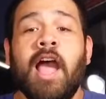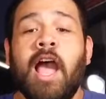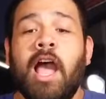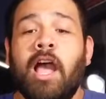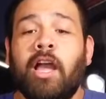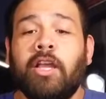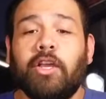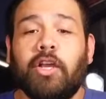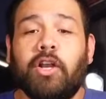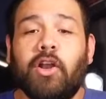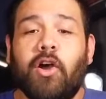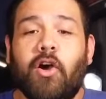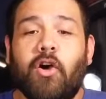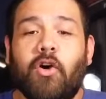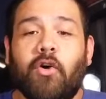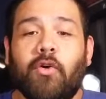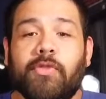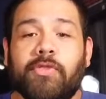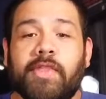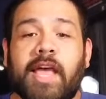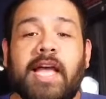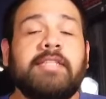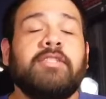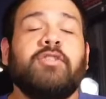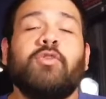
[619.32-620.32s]
You know,
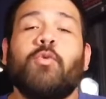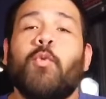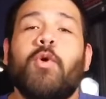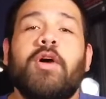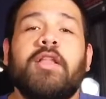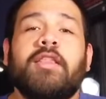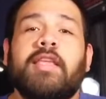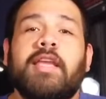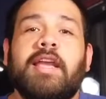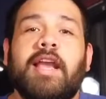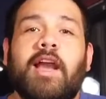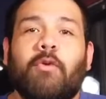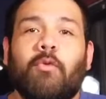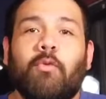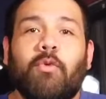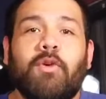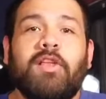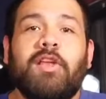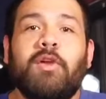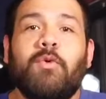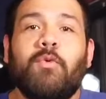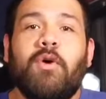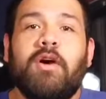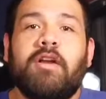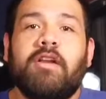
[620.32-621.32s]
that's the one thing I
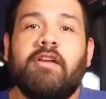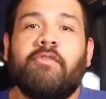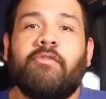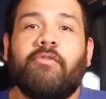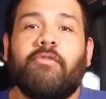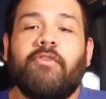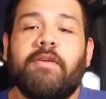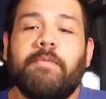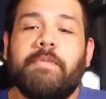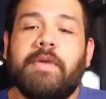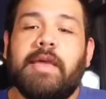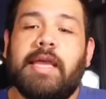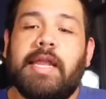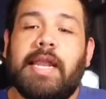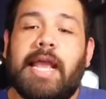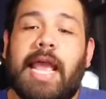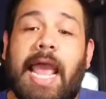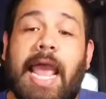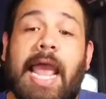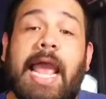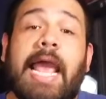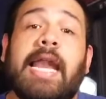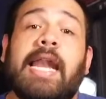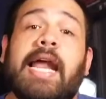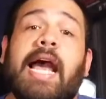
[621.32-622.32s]
really wanted from it.
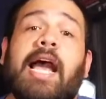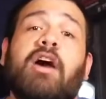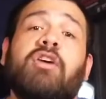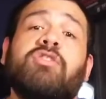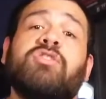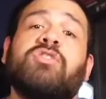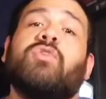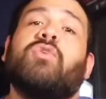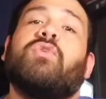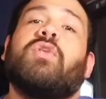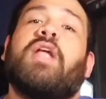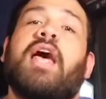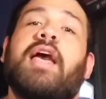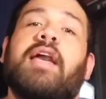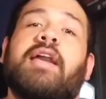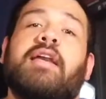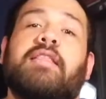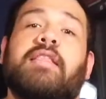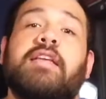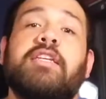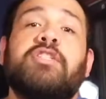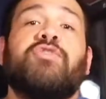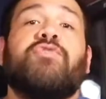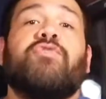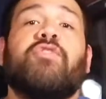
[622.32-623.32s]
And I also like
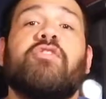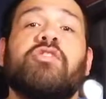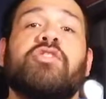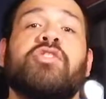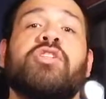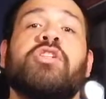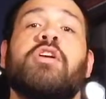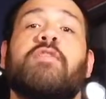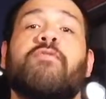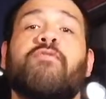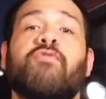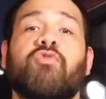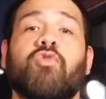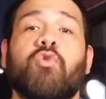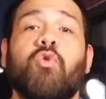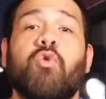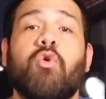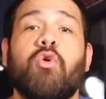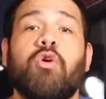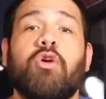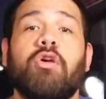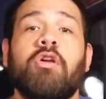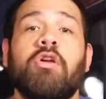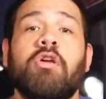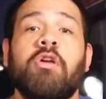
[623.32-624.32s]
this version of
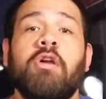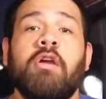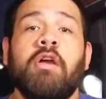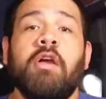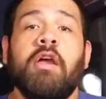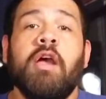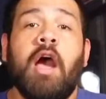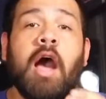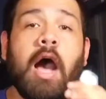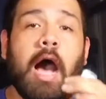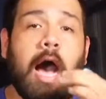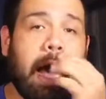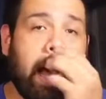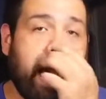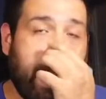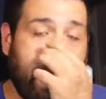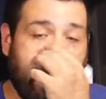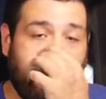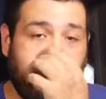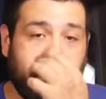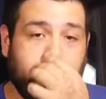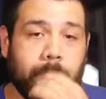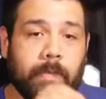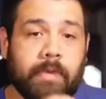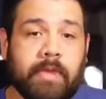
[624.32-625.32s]
Thor.
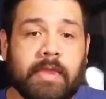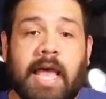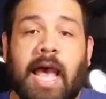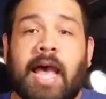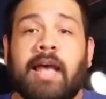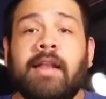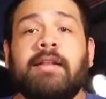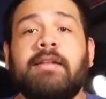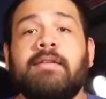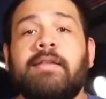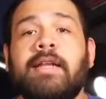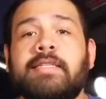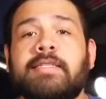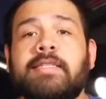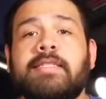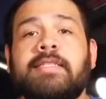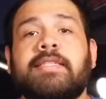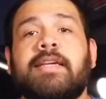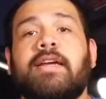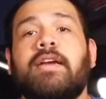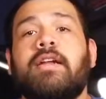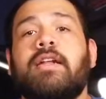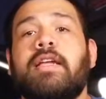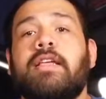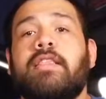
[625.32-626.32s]
Not
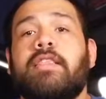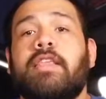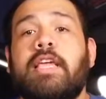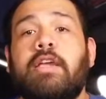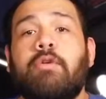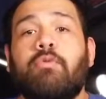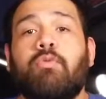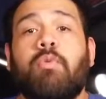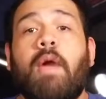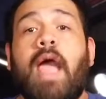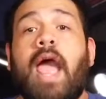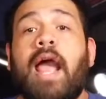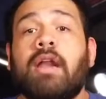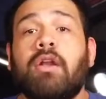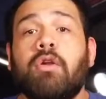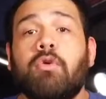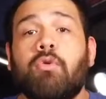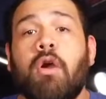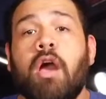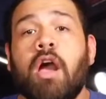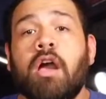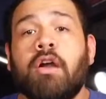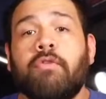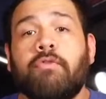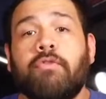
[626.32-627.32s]
necessarily the
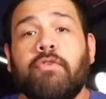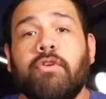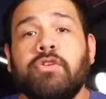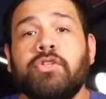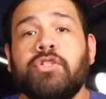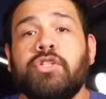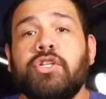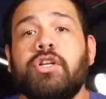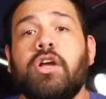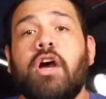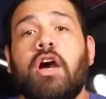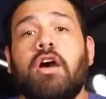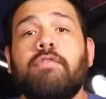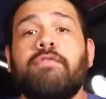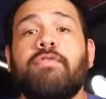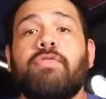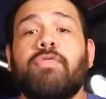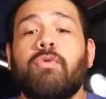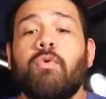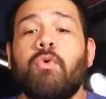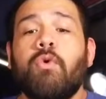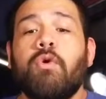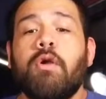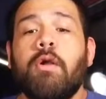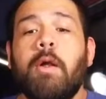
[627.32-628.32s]
Ragnarok version of
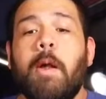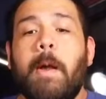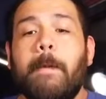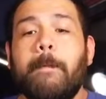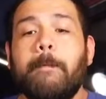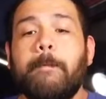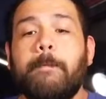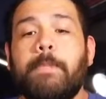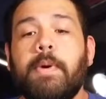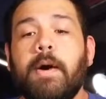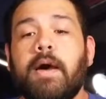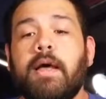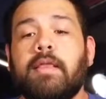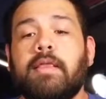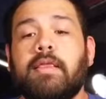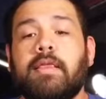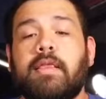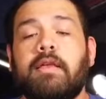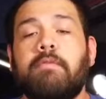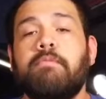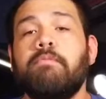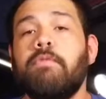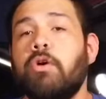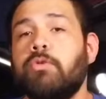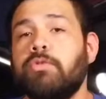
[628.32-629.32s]
Thor, but
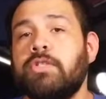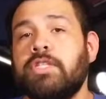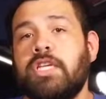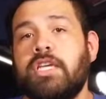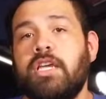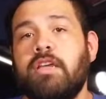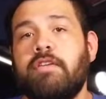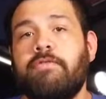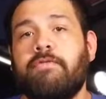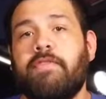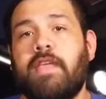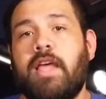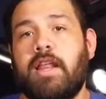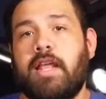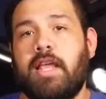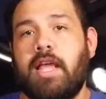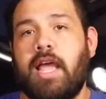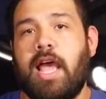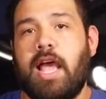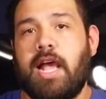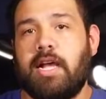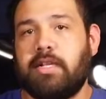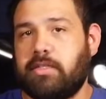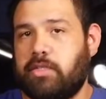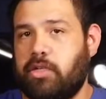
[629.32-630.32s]
the motif that he
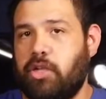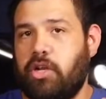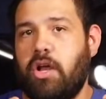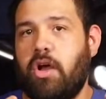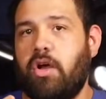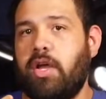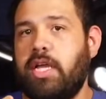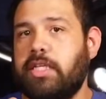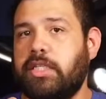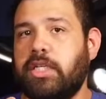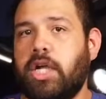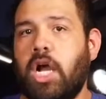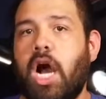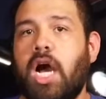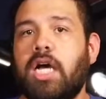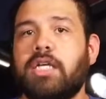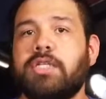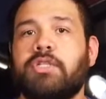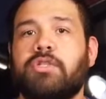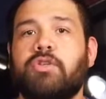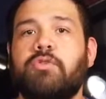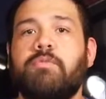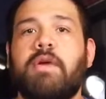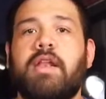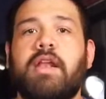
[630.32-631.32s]
has, you know, his
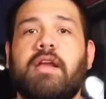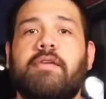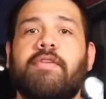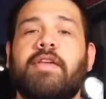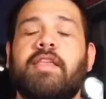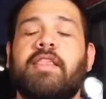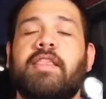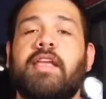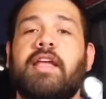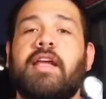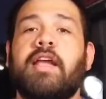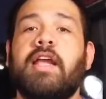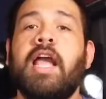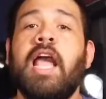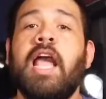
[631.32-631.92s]
costume and everything.